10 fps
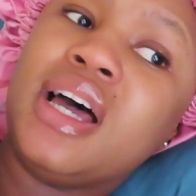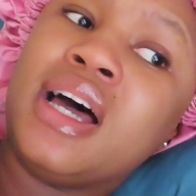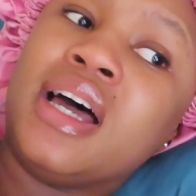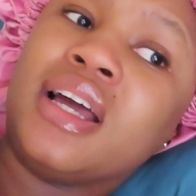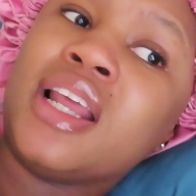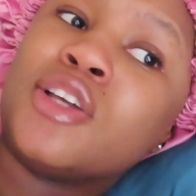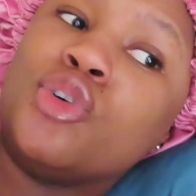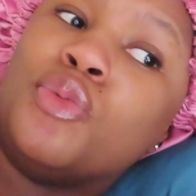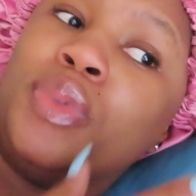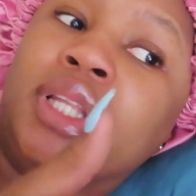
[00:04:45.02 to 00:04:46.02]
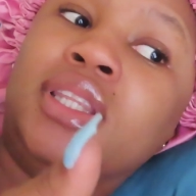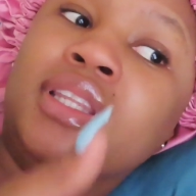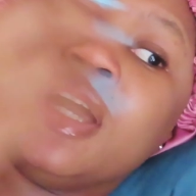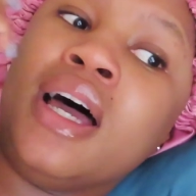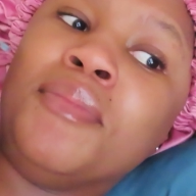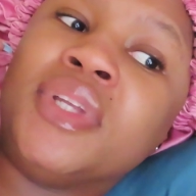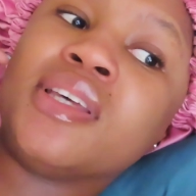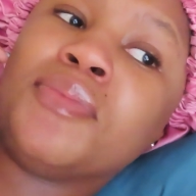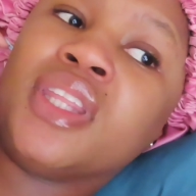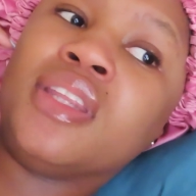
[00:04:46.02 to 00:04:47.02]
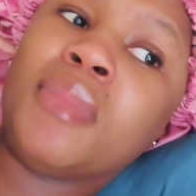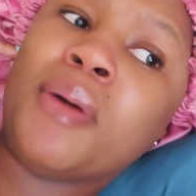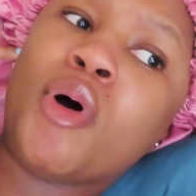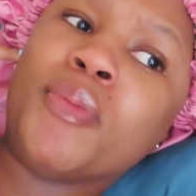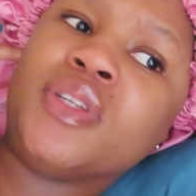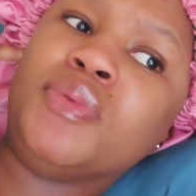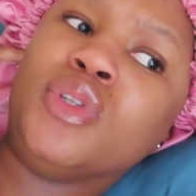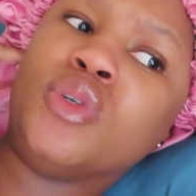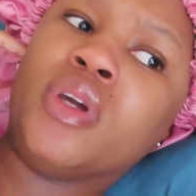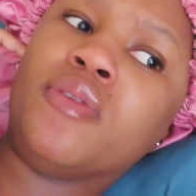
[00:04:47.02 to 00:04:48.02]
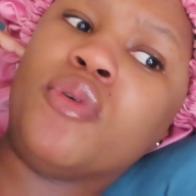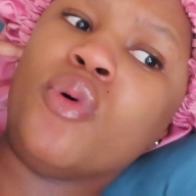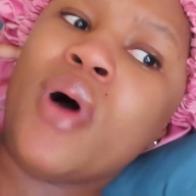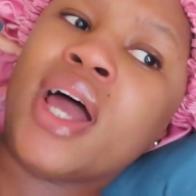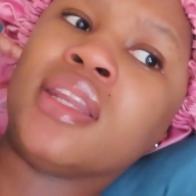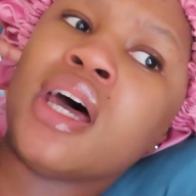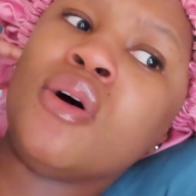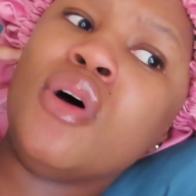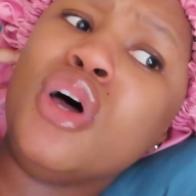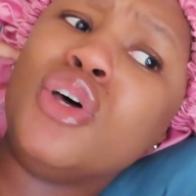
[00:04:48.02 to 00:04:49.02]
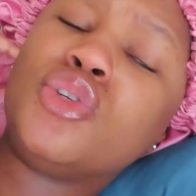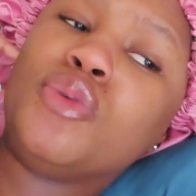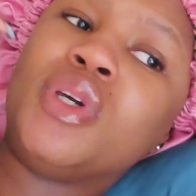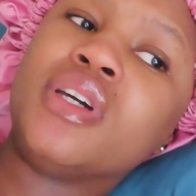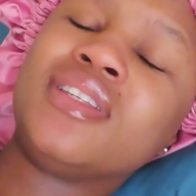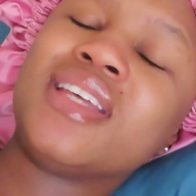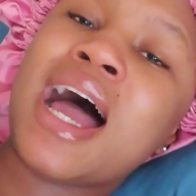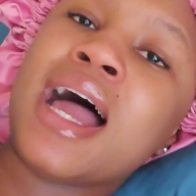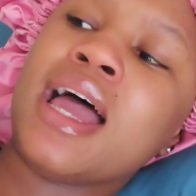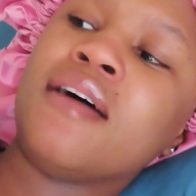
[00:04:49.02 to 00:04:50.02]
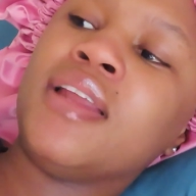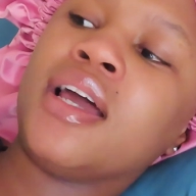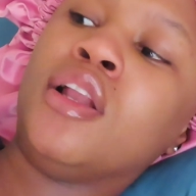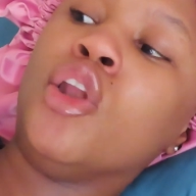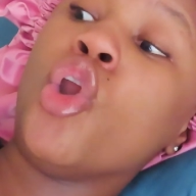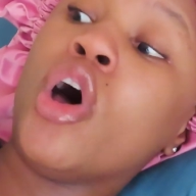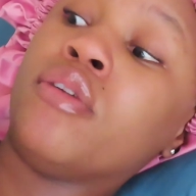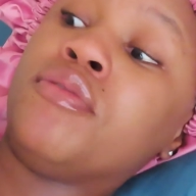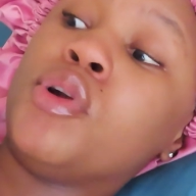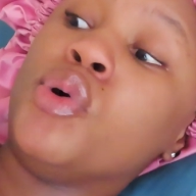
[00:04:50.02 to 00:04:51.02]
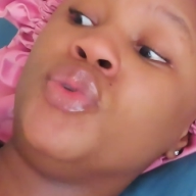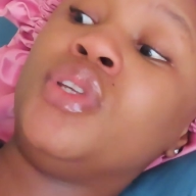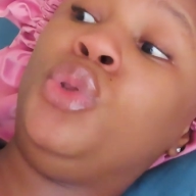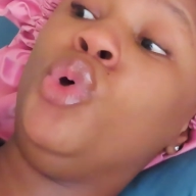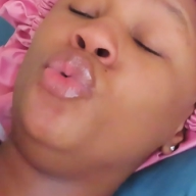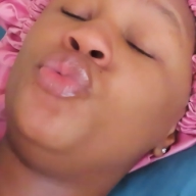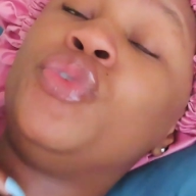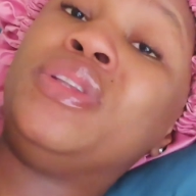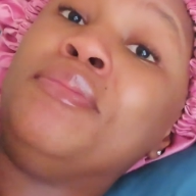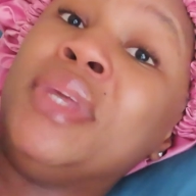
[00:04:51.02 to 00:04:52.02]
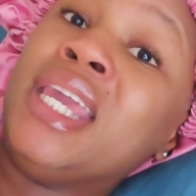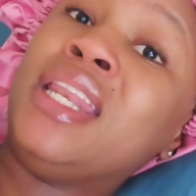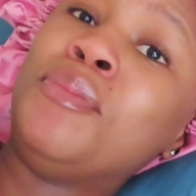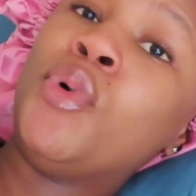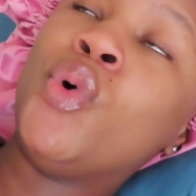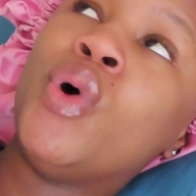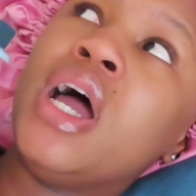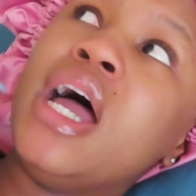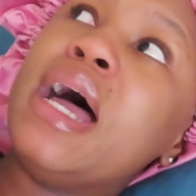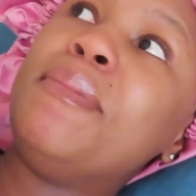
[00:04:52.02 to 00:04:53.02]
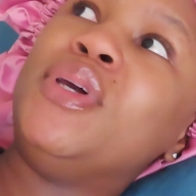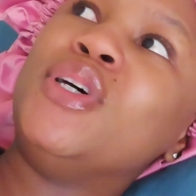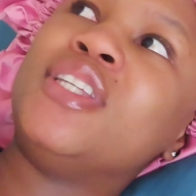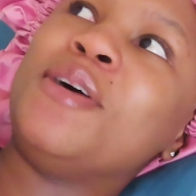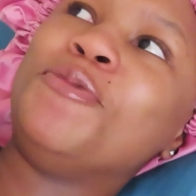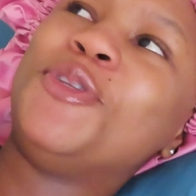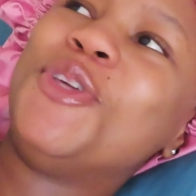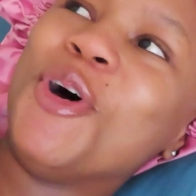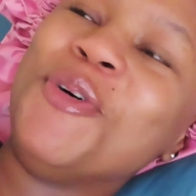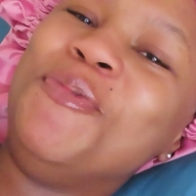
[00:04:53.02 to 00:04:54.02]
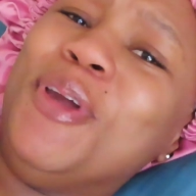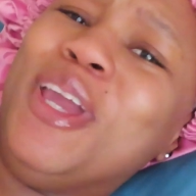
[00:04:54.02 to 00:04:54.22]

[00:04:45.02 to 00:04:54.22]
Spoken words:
Klerksdorp, but it's something that my mom has been doing for a while now. So because I have like a lot of clothes that don't fit me anymore, because I'm so